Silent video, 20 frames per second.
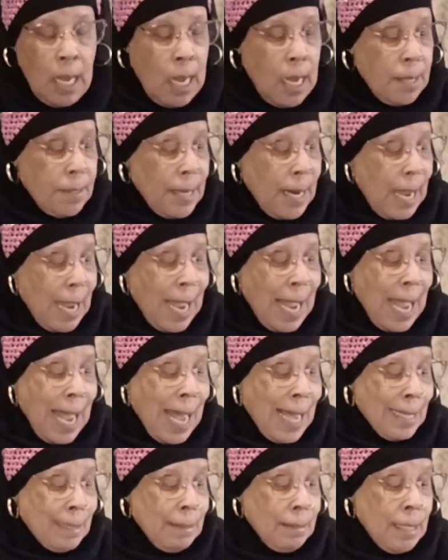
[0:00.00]

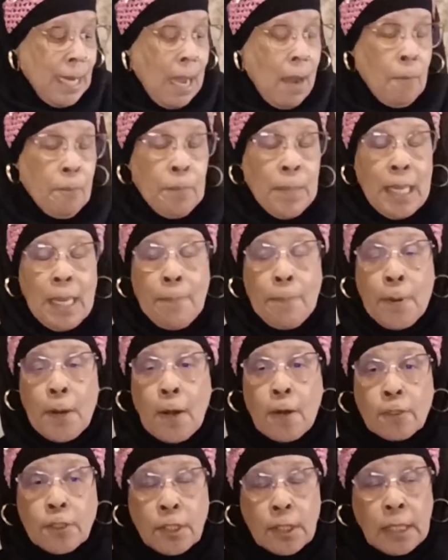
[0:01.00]
Now, me
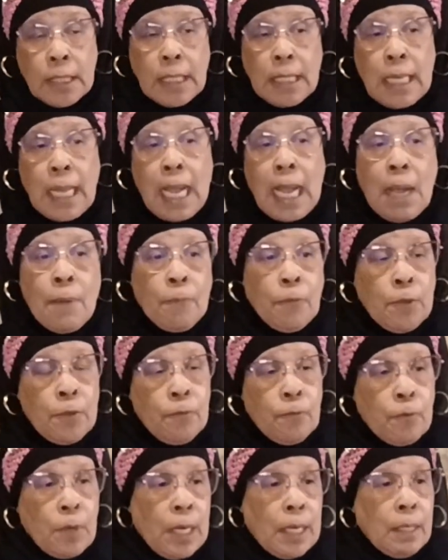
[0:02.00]
personally, I
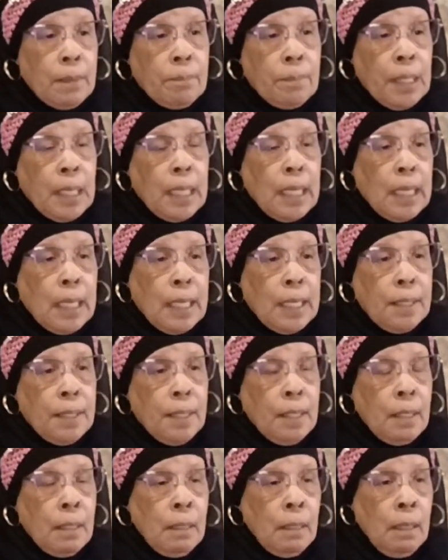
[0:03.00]
wouldn't
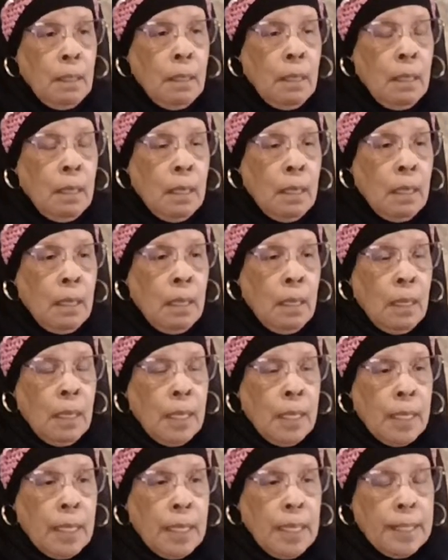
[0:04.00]
recommend
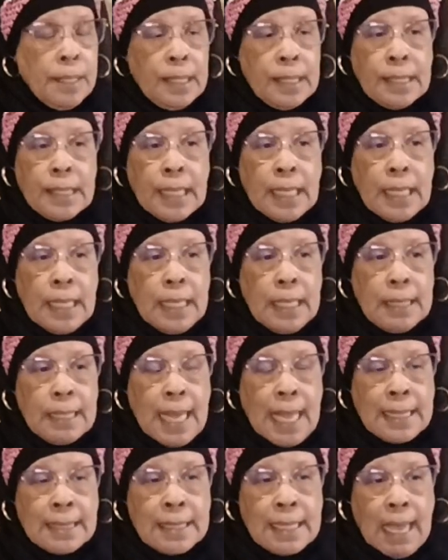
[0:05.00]
anything
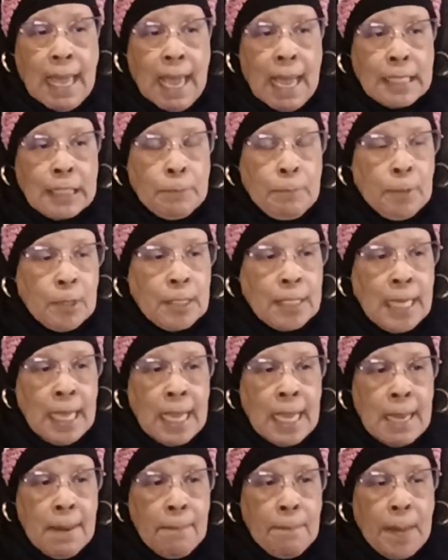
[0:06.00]
that's
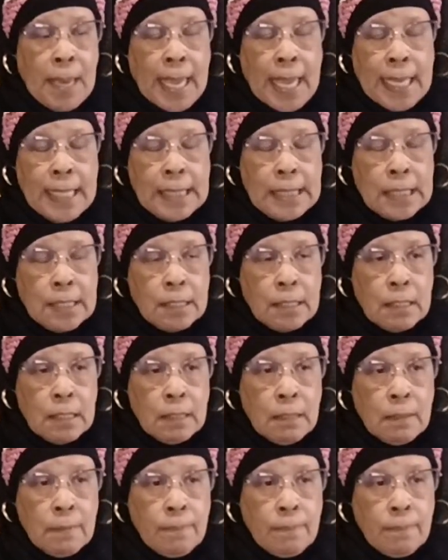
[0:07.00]
aspartame based